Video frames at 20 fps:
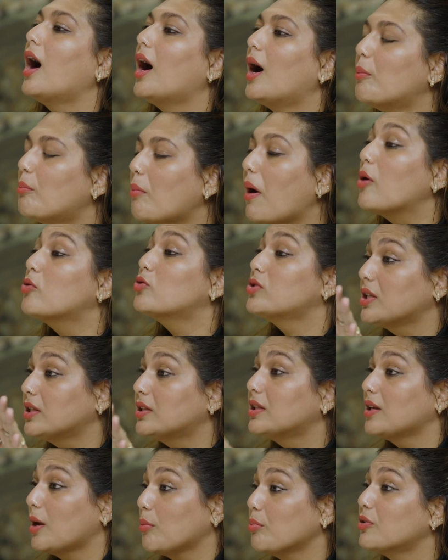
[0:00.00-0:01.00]
amount
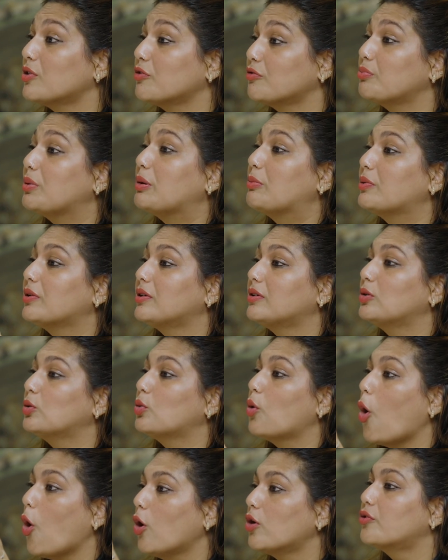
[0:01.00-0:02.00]
and the number of people
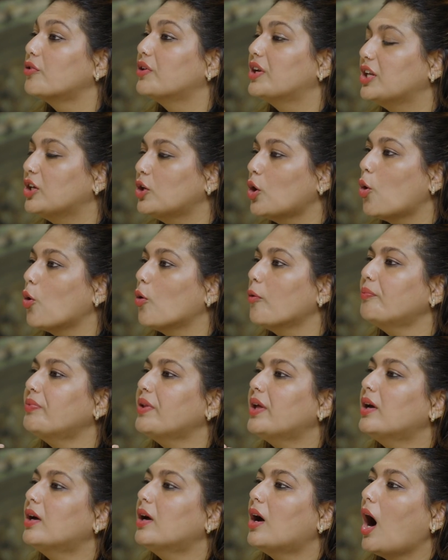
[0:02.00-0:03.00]
you already know,
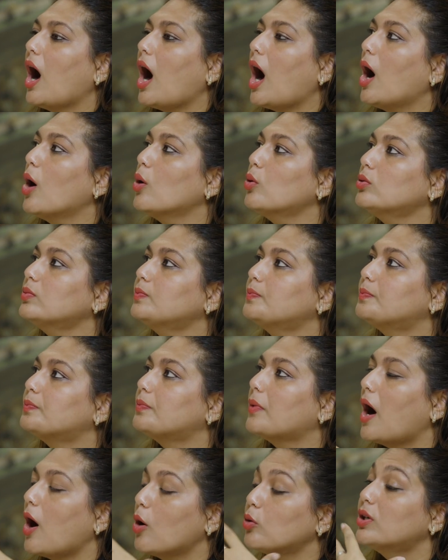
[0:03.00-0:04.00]
how
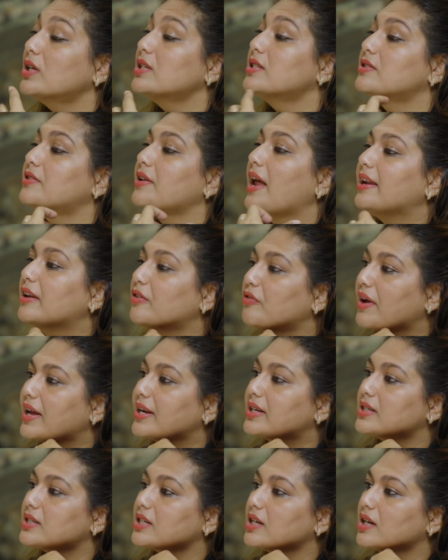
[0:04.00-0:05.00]
does
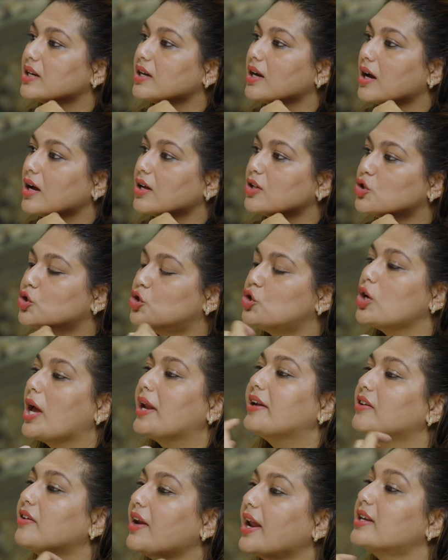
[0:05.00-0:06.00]
Relevate
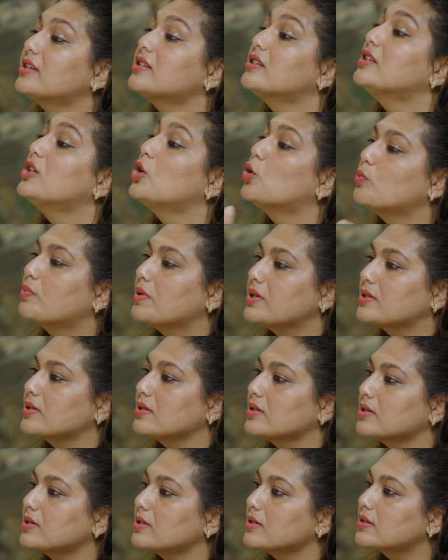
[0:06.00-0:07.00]
generate new
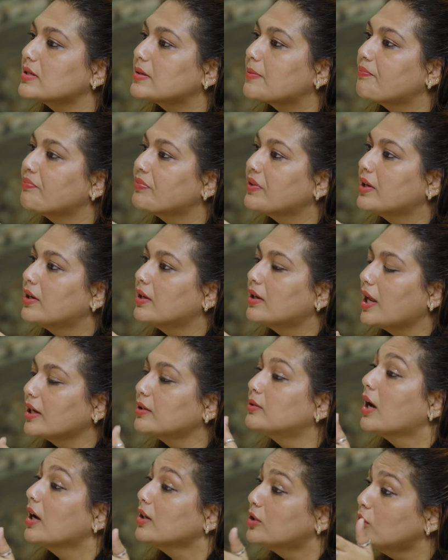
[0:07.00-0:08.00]
businesses?
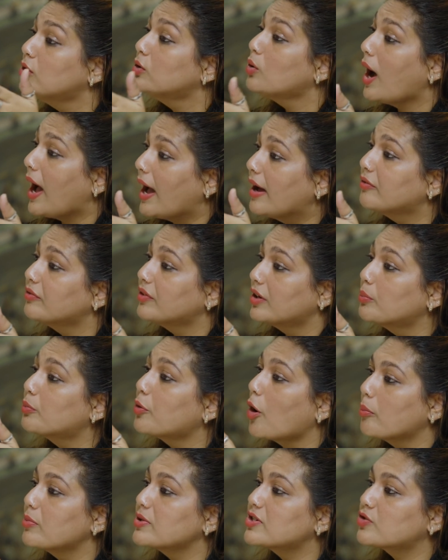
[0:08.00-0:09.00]
And do you have a
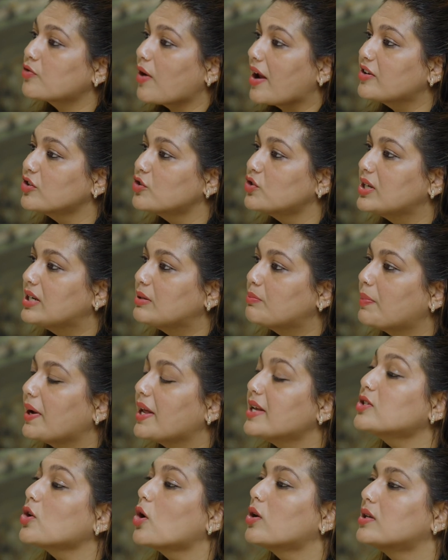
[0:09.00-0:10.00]
proper strategy in
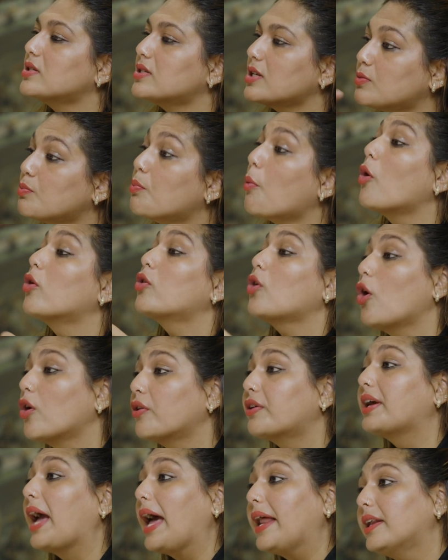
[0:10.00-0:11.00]
place, or is it more
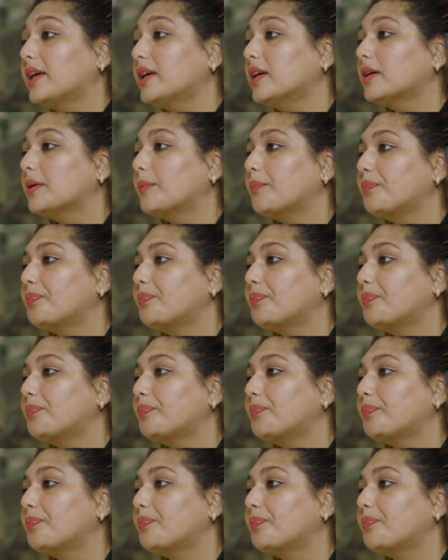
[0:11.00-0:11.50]
organic?